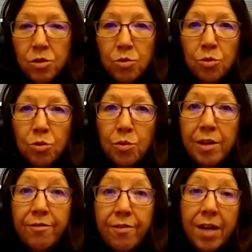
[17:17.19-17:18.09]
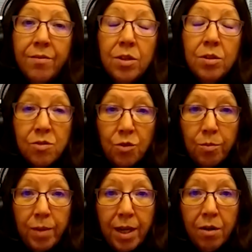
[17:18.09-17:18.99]
2, 3, 5 years from
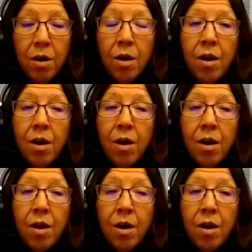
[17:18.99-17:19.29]
now.